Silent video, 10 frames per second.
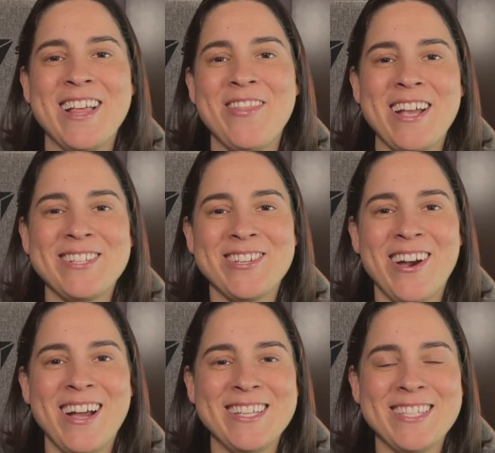Thanks,
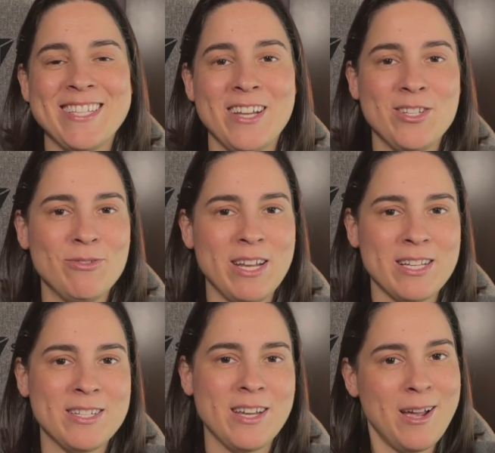guys. Until
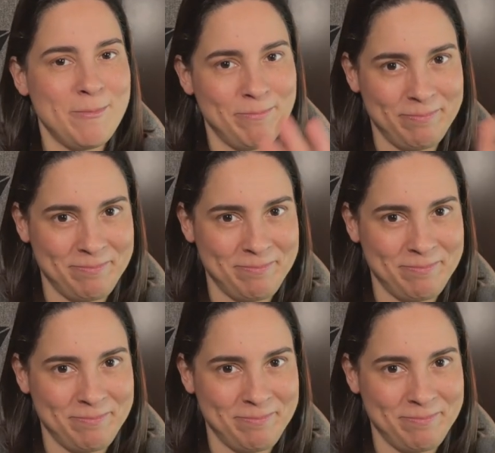next time.